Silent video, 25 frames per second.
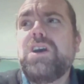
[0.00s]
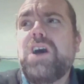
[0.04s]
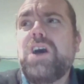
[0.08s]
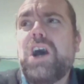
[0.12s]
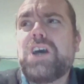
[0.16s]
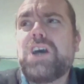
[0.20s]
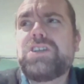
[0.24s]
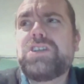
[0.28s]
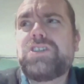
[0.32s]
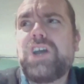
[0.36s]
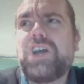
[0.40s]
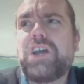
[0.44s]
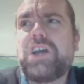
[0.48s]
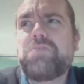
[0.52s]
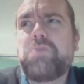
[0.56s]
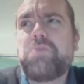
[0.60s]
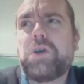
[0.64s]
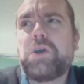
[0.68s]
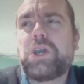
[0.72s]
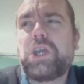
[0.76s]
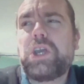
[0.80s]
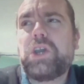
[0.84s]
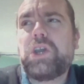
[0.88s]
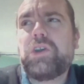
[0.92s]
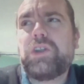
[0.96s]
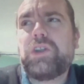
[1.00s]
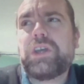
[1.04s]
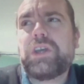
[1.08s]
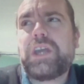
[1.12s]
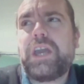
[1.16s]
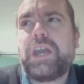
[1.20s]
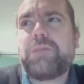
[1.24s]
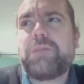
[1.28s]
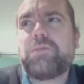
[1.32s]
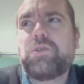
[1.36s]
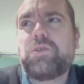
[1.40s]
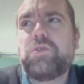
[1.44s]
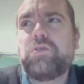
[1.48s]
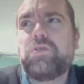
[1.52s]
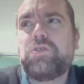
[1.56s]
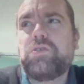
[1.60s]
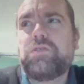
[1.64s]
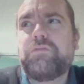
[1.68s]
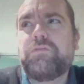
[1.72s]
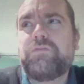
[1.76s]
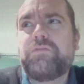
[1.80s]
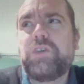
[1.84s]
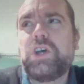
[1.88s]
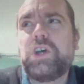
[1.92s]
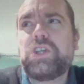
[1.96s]
I started working on a game
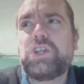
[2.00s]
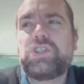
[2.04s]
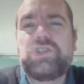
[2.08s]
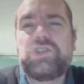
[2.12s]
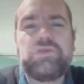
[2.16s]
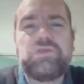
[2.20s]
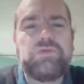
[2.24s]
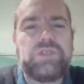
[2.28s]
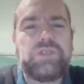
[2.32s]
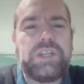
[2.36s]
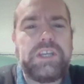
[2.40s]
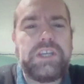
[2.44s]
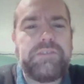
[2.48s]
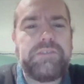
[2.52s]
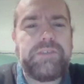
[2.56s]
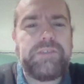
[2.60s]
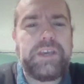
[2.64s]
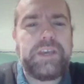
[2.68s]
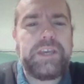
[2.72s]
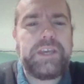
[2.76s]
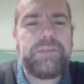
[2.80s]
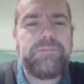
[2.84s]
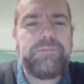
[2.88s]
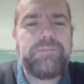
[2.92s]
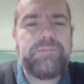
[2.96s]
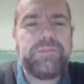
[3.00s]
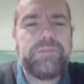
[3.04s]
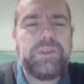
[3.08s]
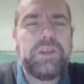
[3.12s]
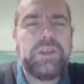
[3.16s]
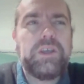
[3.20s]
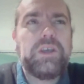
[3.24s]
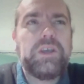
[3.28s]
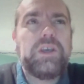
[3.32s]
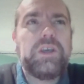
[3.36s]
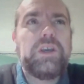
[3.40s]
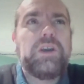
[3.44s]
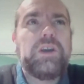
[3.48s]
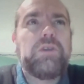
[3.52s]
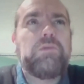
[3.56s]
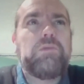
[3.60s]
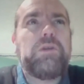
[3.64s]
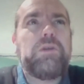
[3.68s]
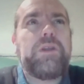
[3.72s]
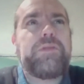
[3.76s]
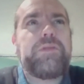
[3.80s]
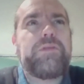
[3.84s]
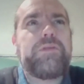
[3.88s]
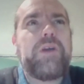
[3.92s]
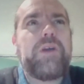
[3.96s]
called Virtual TV
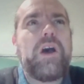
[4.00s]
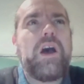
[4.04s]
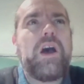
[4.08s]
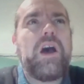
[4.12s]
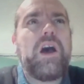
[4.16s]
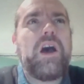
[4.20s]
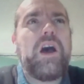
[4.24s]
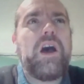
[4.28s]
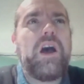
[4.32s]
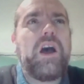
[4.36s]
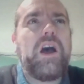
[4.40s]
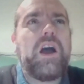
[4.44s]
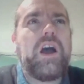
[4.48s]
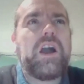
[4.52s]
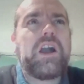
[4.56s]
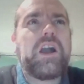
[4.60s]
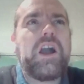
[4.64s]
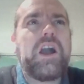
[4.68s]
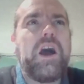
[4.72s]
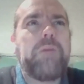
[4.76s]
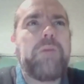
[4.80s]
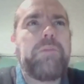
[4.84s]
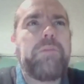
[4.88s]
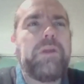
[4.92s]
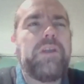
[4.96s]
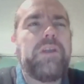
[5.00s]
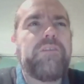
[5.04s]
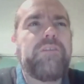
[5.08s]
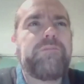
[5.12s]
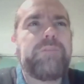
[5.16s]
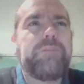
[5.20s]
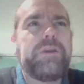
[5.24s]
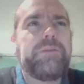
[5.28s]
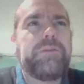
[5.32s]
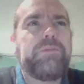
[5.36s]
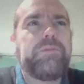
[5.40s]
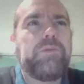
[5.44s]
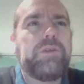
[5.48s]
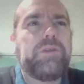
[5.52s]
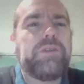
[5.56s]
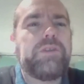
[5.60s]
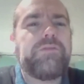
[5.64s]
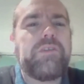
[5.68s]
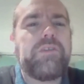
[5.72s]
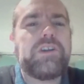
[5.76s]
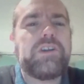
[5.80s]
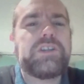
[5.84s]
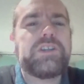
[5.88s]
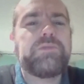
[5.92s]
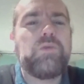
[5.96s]
with a couple of people in a
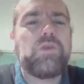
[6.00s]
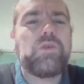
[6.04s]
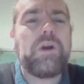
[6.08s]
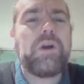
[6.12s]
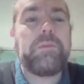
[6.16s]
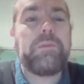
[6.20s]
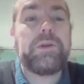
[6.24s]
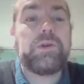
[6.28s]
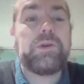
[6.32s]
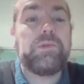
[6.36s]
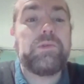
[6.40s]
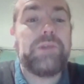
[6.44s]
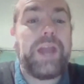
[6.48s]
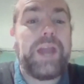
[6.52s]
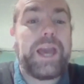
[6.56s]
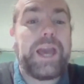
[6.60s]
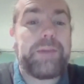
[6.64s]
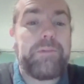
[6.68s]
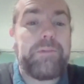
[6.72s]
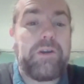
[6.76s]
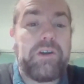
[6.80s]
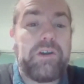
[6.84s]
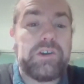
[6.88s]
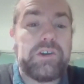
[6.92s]
very small company called Legba.